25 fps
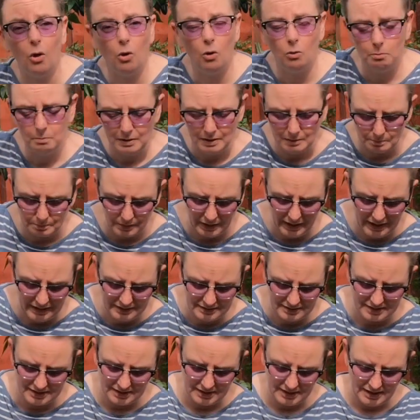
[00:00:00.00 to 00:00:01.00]
homemade
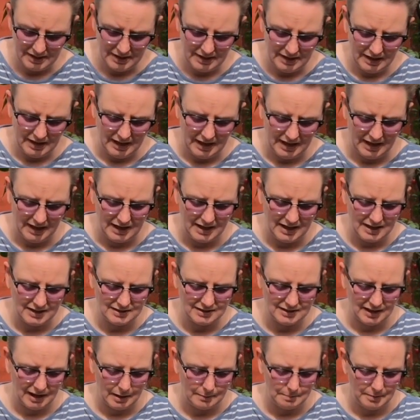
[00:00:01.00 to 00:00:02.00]
bread
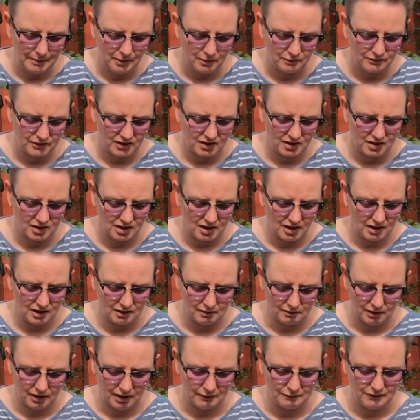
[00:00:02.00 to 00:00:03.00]
and a bit of
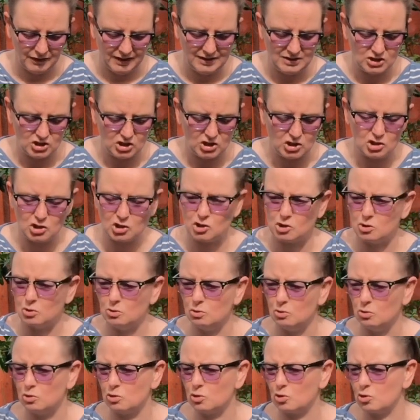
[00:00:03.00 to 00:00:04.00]
a veggie
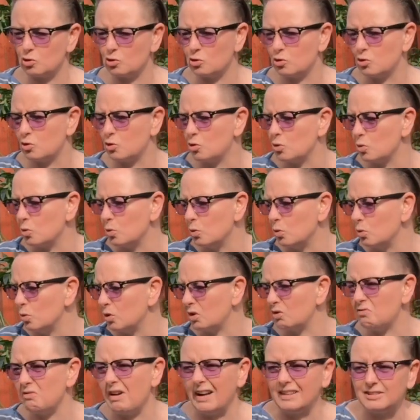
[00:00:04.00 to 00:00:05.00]
stew
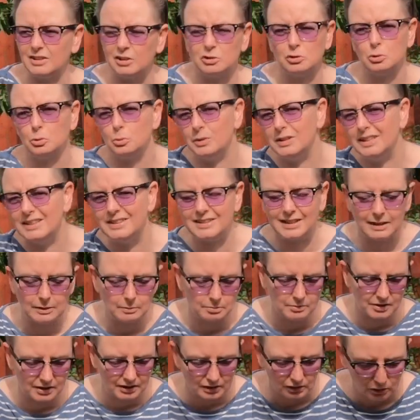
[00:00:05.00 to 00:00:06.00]
stroke ratatouille
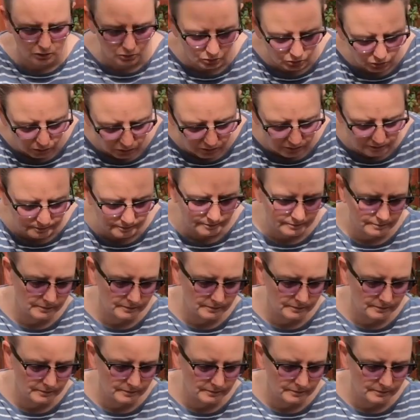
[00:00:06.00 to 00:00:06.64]
type thing going on.